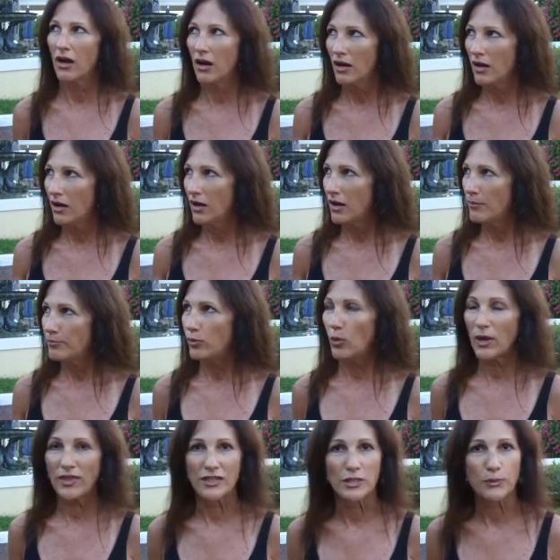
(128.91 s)
oh,
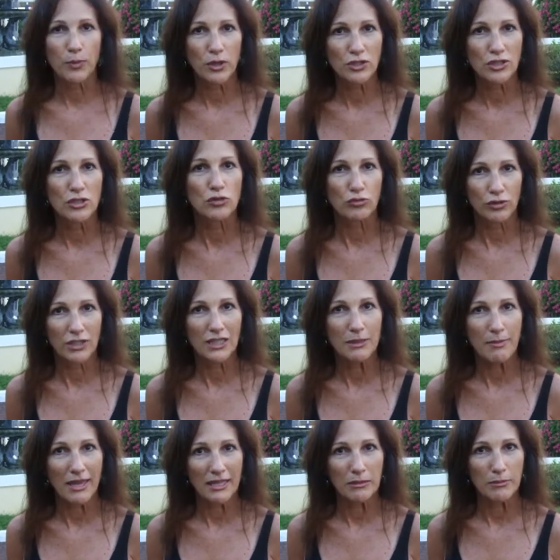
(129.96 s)
boy, this person's really
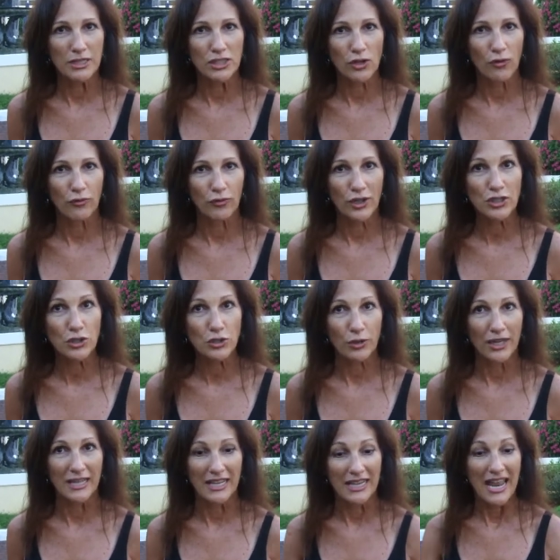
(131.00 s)
making me so
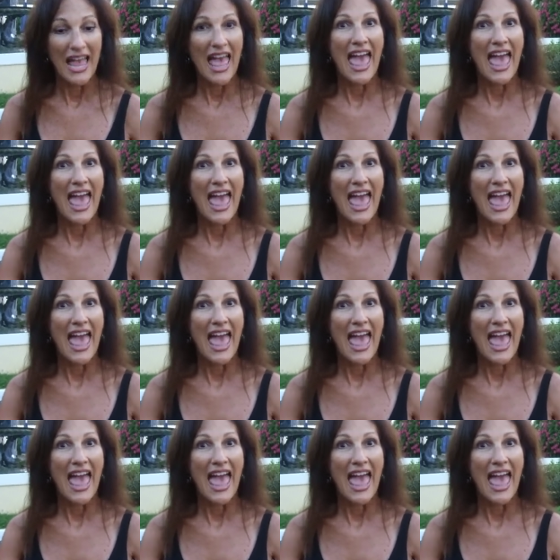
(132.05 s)
frustrated,